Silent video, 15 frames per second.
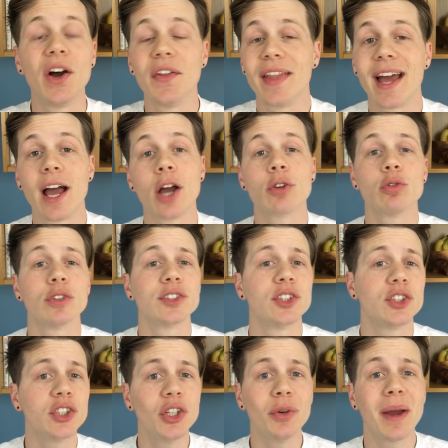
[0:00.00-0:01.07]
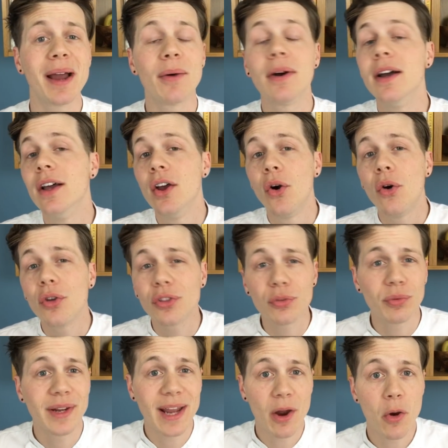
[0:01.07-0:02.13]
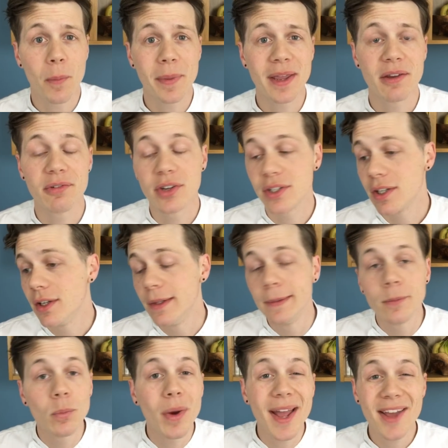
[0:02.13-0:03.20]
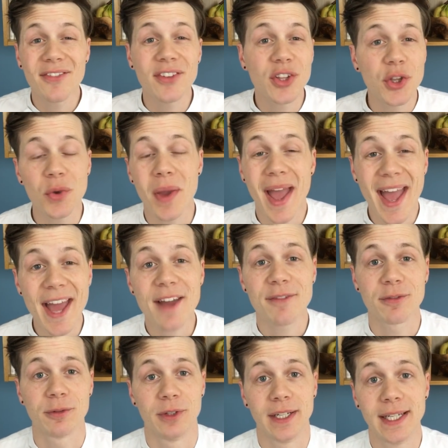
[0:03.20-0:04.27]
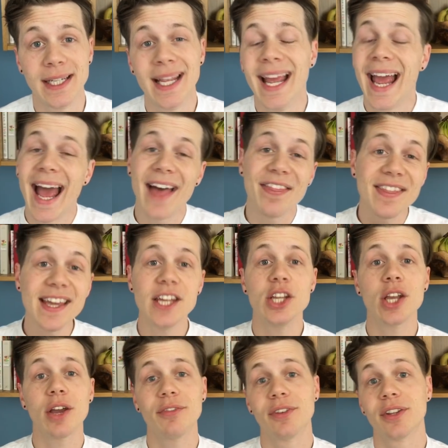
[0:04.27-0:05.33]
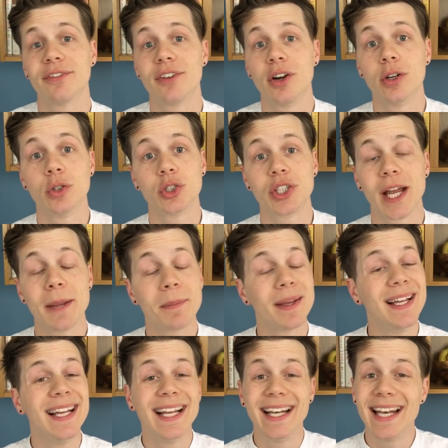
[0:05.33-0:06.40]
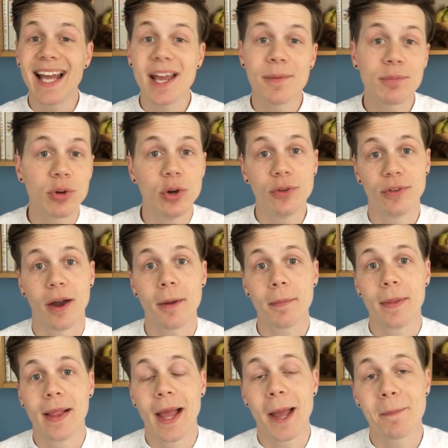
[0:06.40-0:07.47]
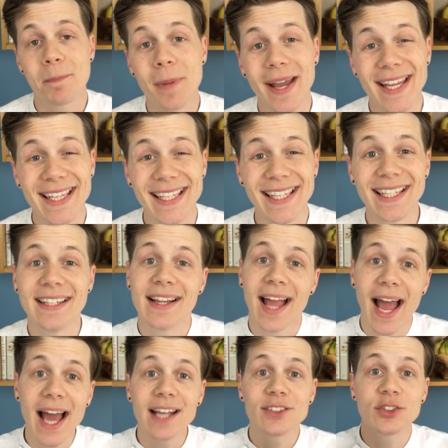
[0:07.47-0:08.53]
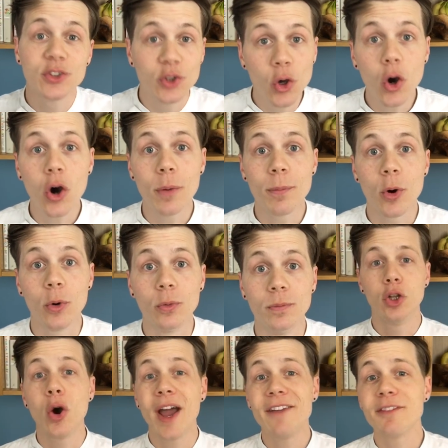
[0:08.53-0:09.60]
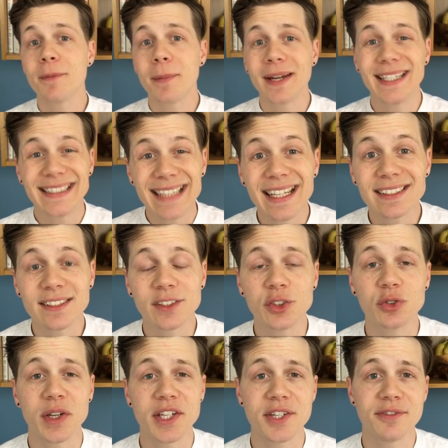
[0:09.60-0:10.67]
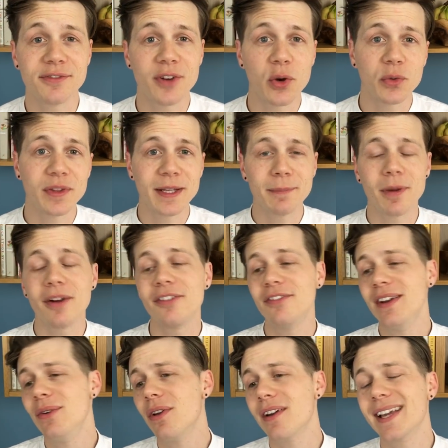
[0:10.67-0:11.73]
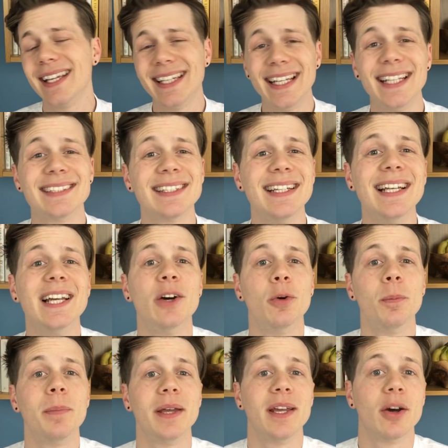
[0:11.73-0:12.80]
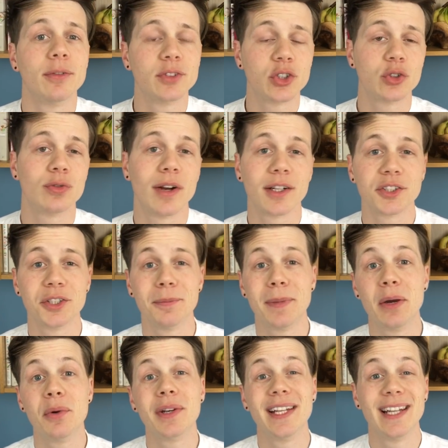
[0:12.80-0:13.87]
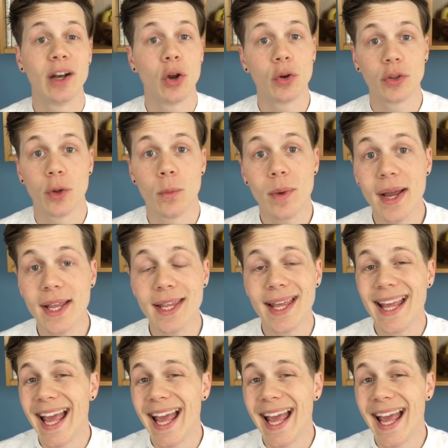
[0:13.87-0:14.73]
like that across a 2 hour or 3 hour period, whatever you have really. And then you go for the final shape, let it prove up and bake it as normal. Not everybody does the stretch and fold thing, but I feel like it needs a little bit of structure building along the way.